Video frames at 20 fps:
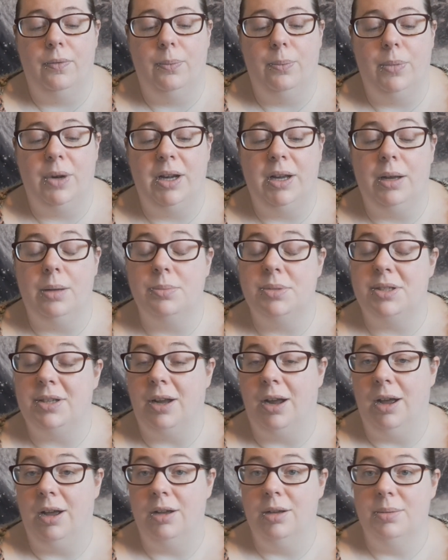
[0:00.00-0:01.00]
when it comes to
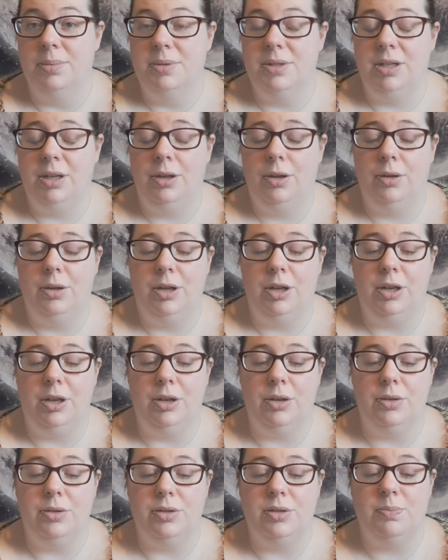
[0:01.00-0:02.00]
herbs, you can
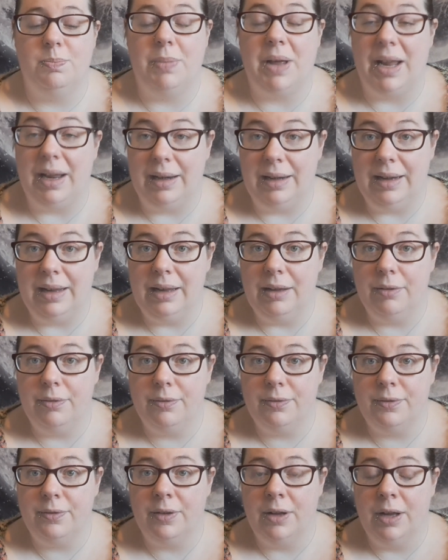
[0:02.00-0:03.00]
use bay
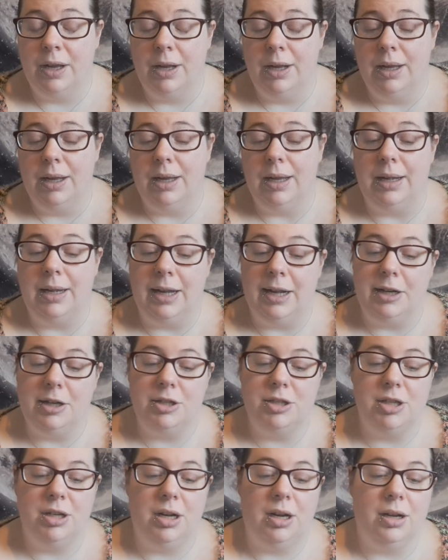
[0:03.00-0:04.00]
leaf,
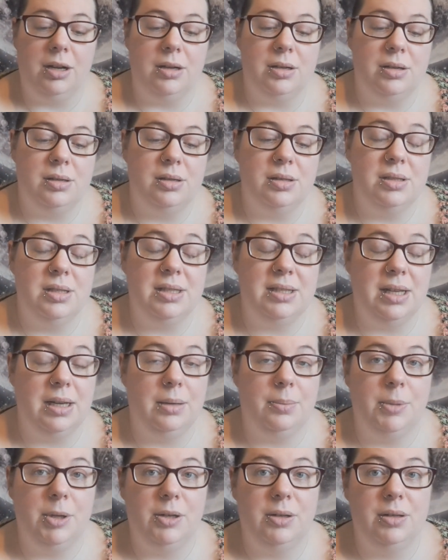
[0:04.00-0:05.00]
calendula,
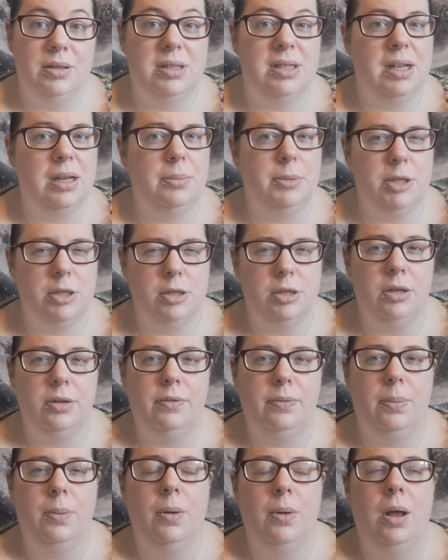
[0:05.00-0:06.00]
cinnamon. Cinnamon's good
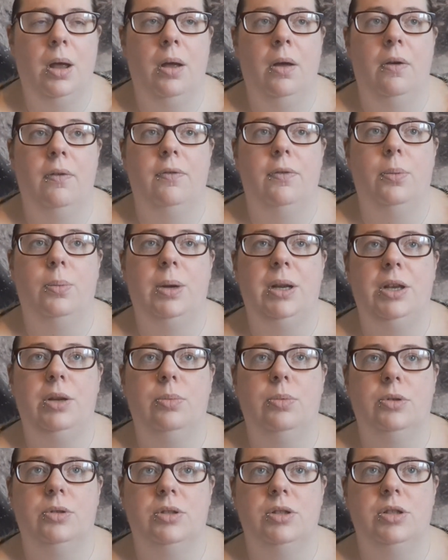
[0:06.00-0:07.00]
for when you
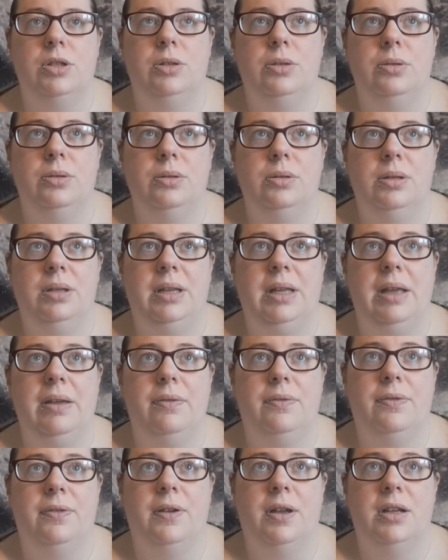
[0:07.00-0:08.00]
want to
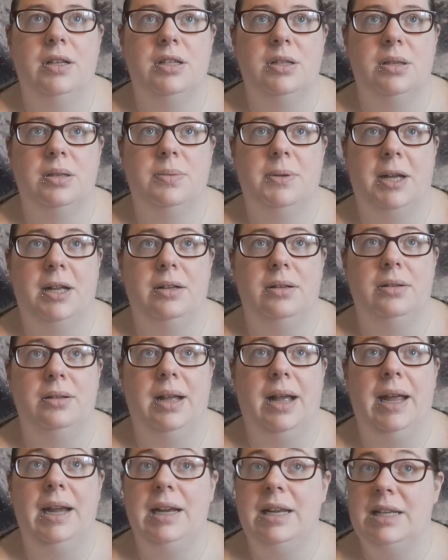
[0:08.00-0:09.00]
give a spell,
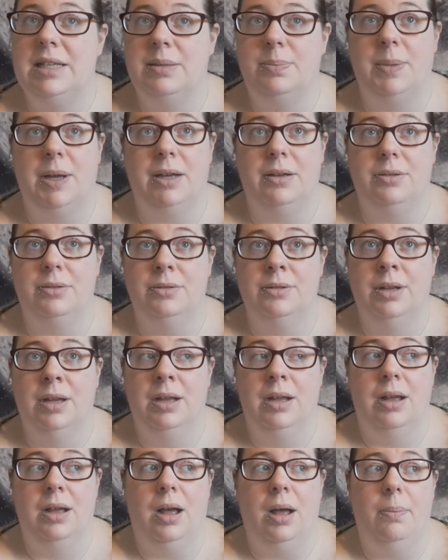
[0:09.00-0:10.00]
any spell,
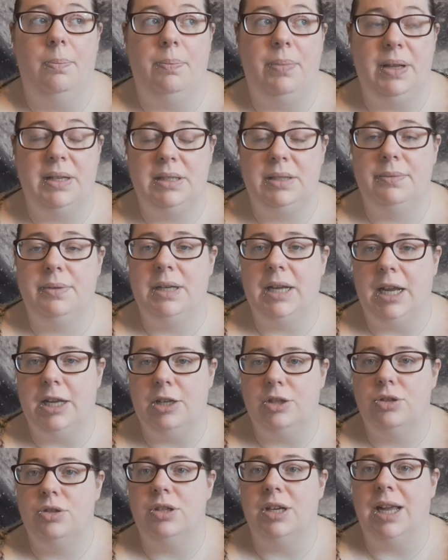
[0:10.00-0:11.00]
a bit of an
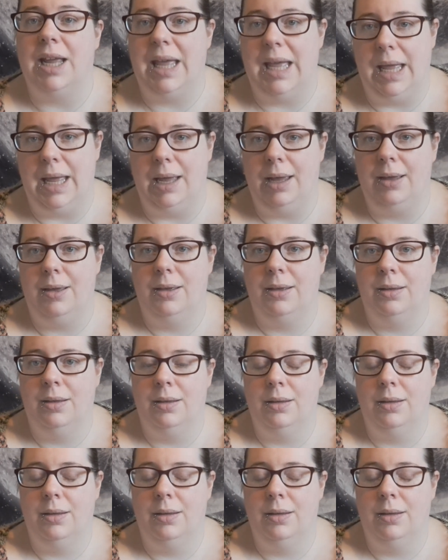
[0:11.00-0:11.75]
extra kick.